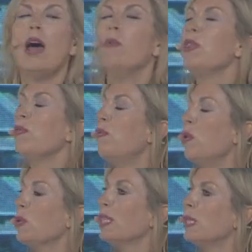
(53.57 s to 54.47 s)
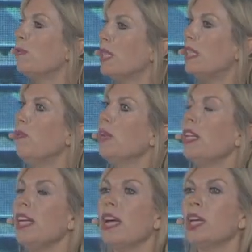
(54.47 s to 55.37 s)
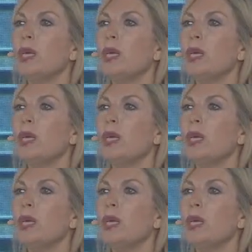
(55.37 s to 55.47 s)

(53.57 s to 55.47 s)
with a focus specifically on